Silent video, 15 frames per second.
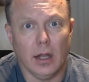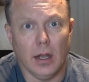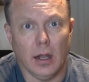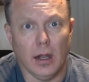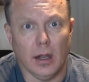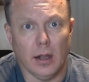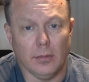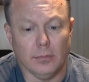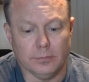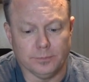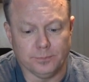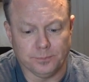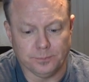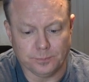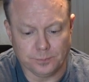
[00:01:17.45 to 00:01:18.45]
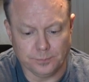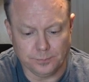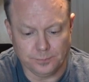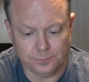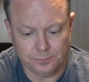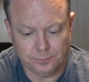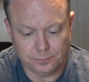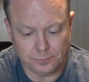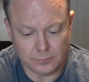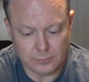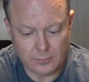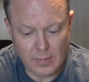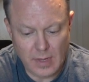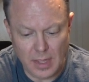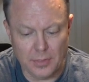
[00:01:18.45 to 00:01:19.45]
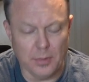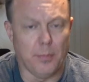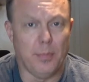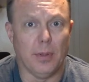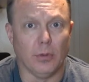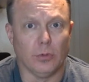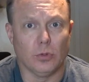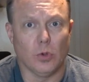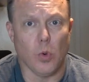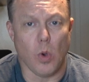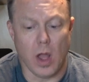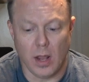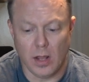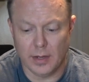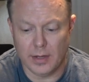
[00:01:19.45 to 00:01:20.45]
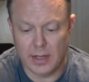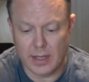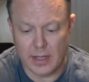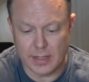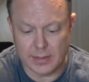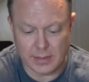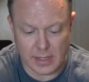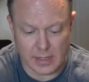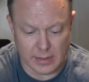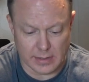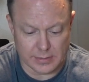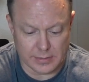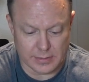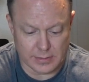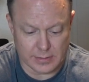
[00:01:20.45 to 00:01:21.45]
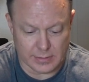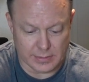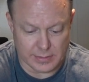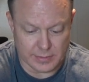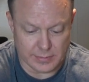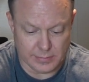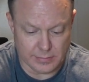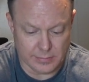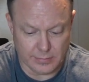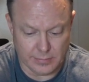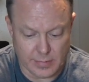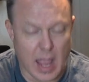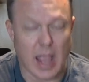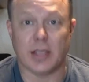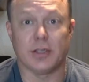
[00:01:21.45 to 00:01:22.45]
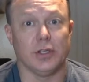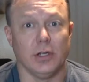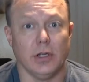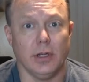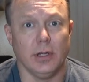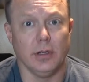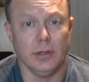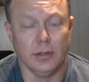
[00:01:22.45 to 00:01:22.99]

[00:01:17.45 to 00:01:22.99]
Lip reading: The build quality is excellent.